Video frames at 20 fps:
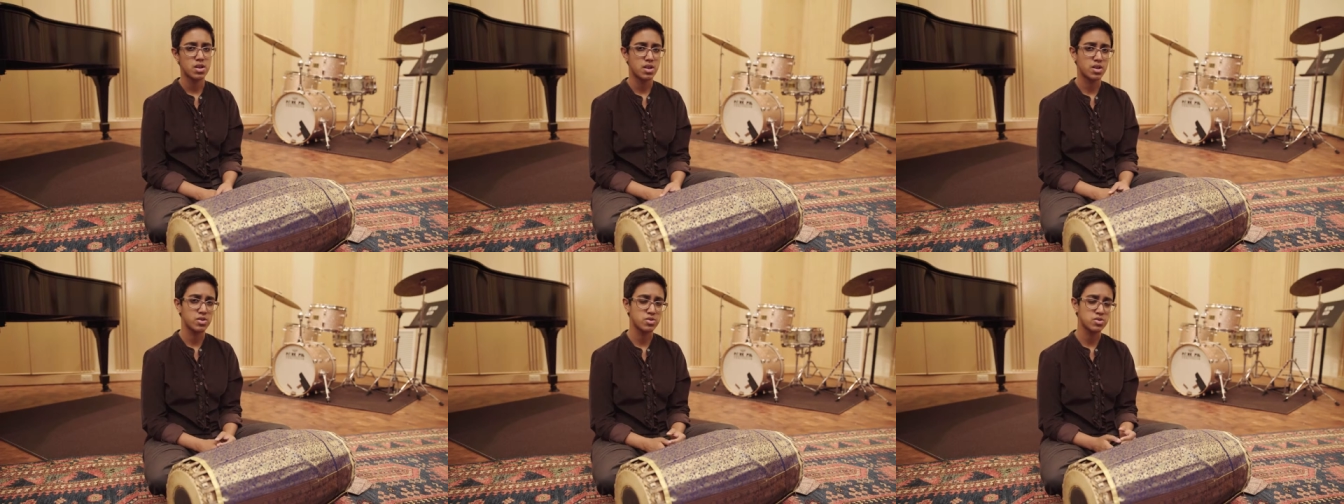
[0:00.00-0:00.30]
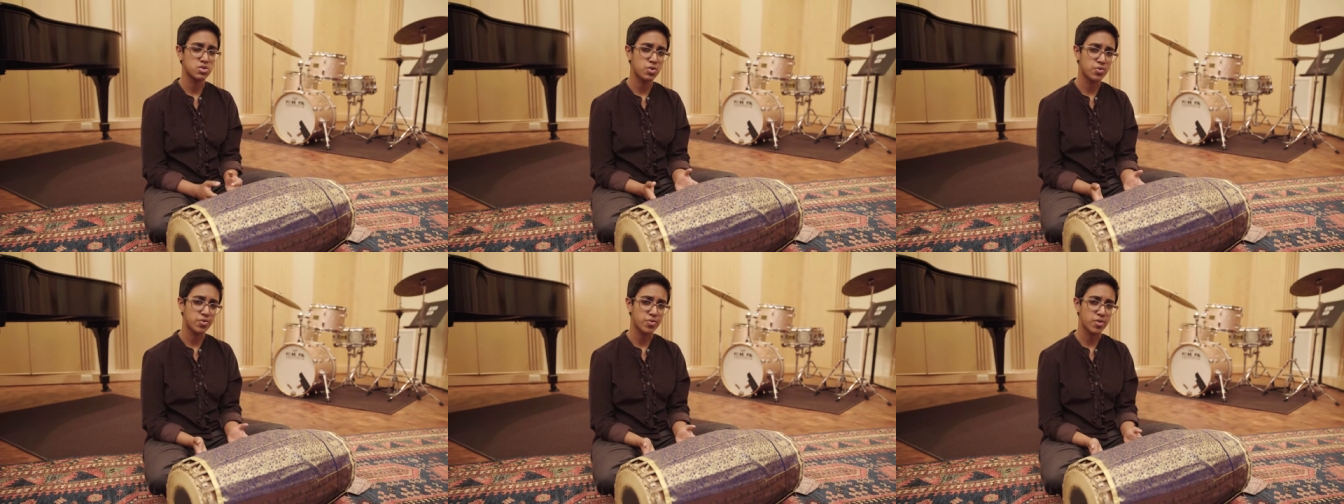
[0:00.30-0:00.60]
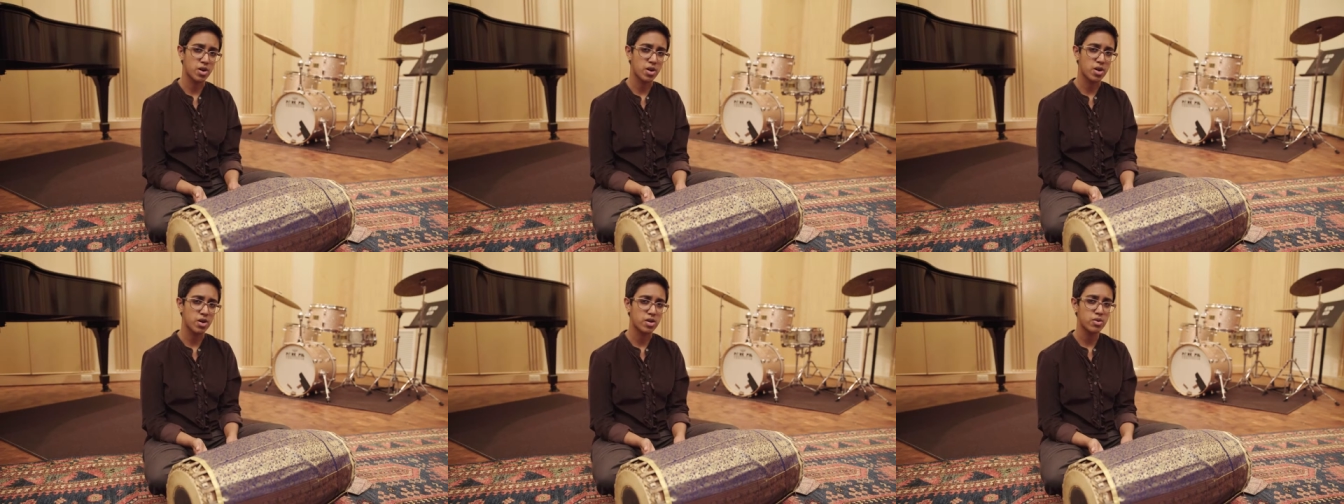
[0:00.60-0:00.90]
Now, so
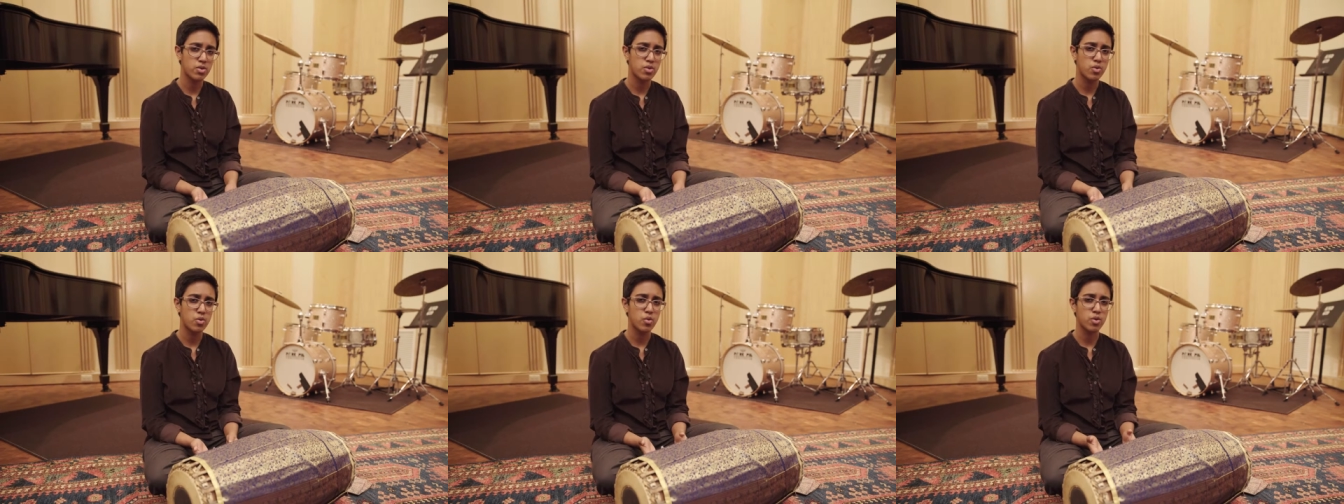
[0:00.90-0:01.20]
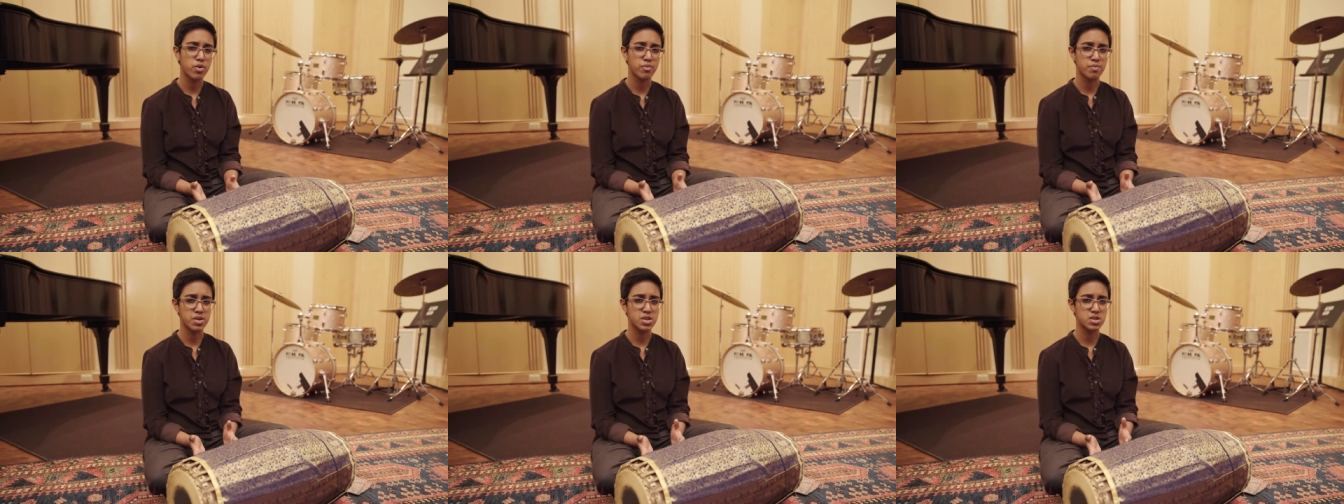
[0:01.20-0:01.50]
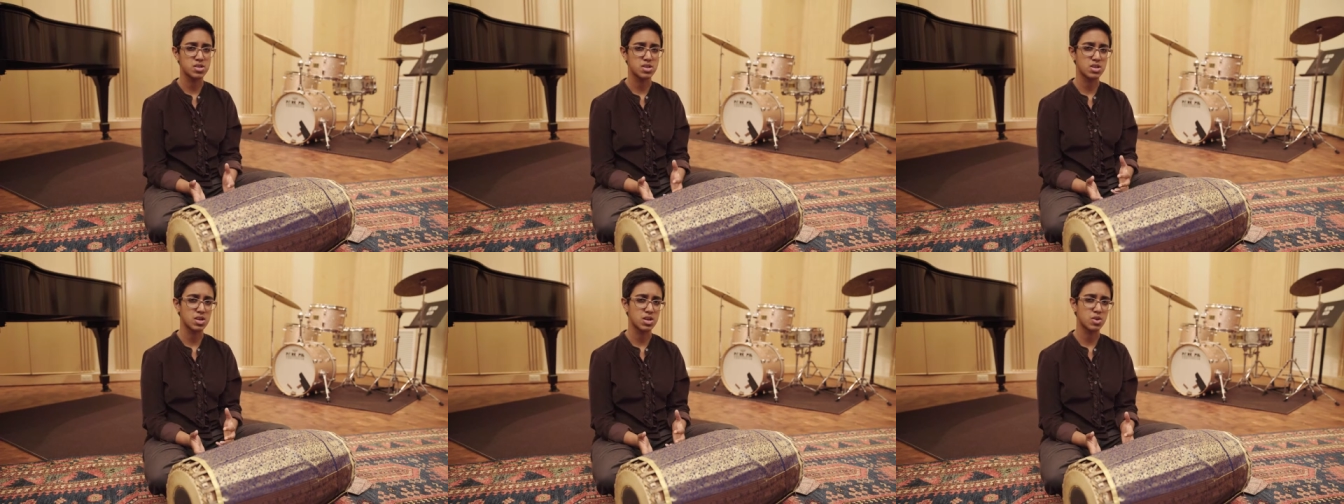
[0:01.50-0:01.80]
far, we've
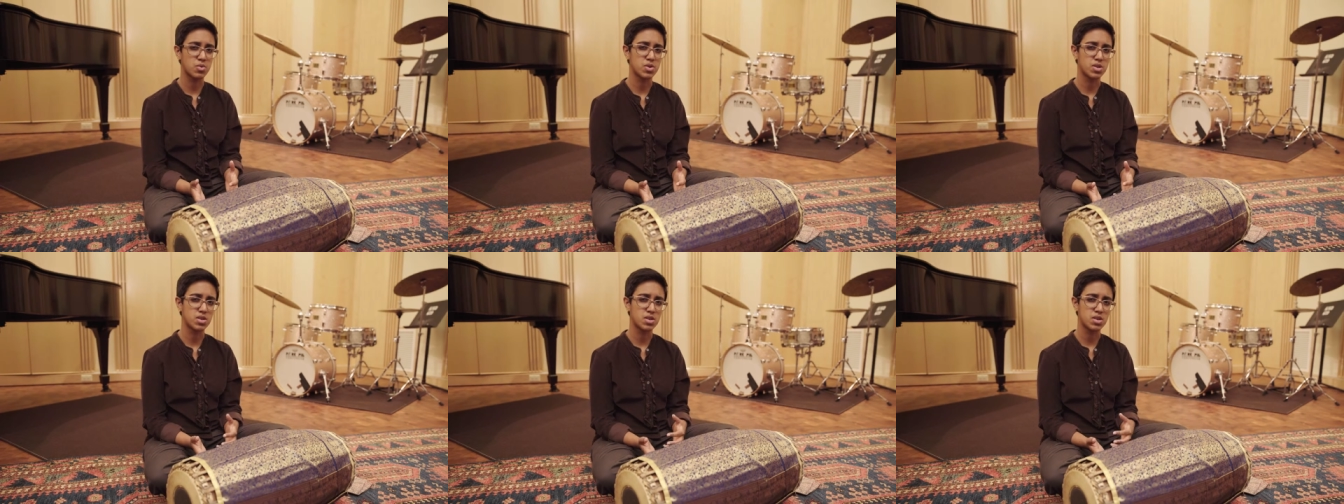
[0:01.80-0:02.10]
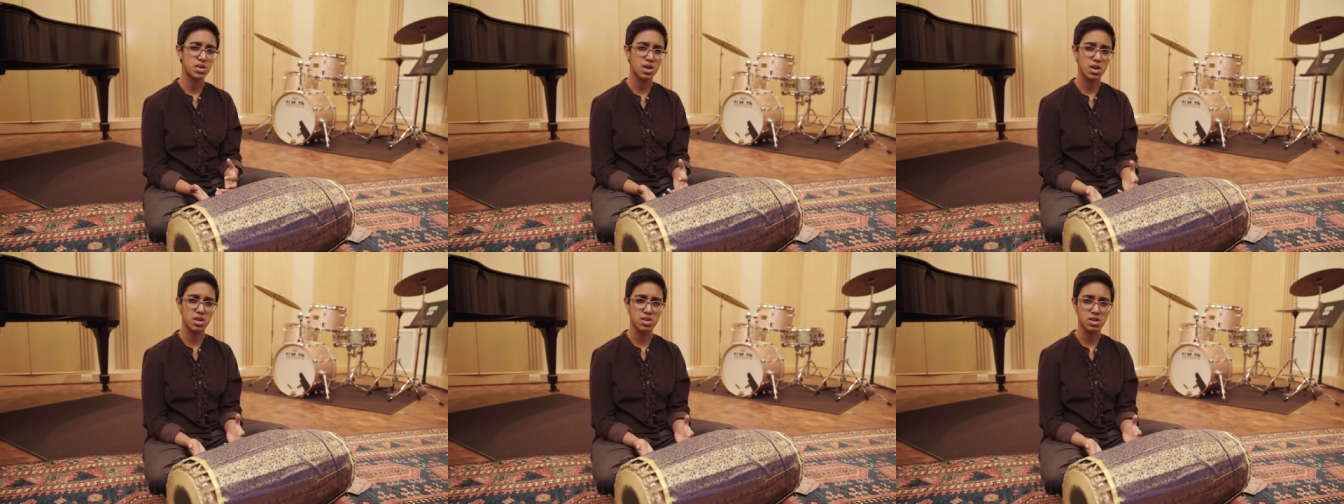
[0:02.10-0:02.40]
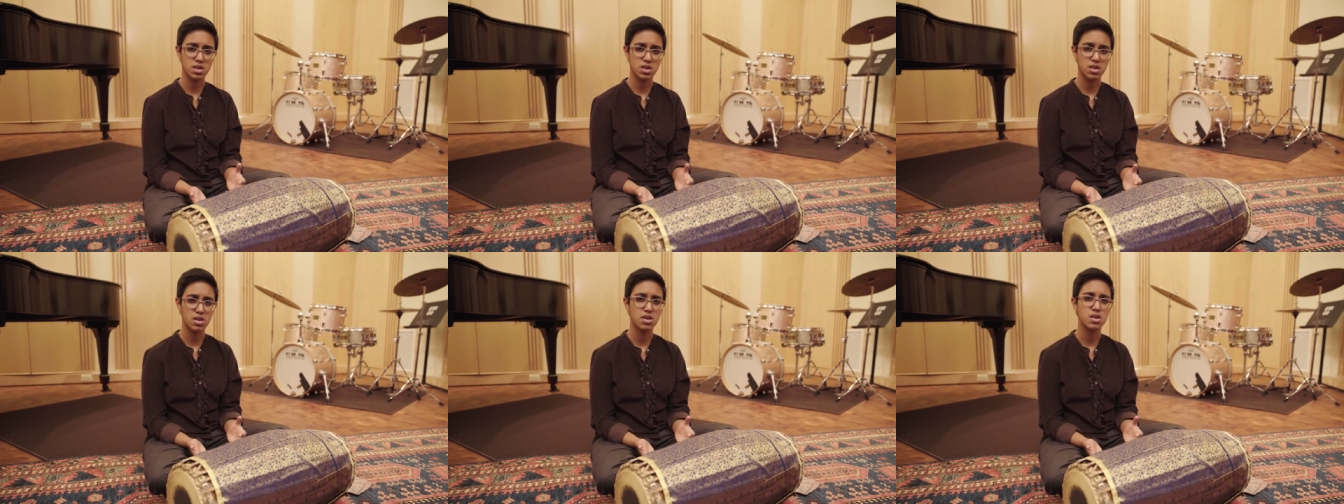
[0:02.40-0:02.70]
been dealing with
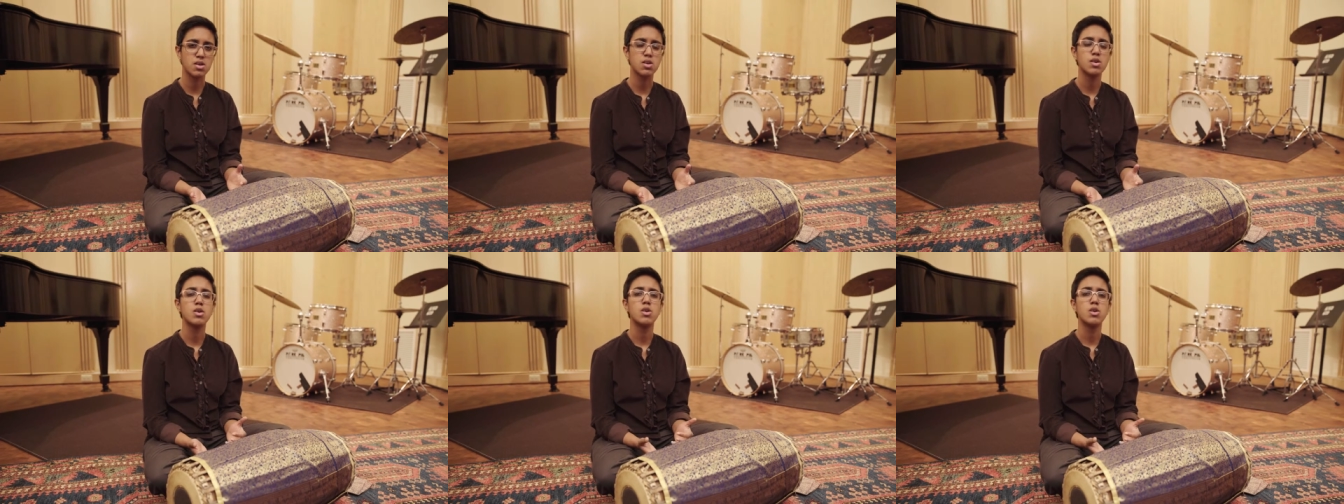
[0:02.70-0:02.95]
gati,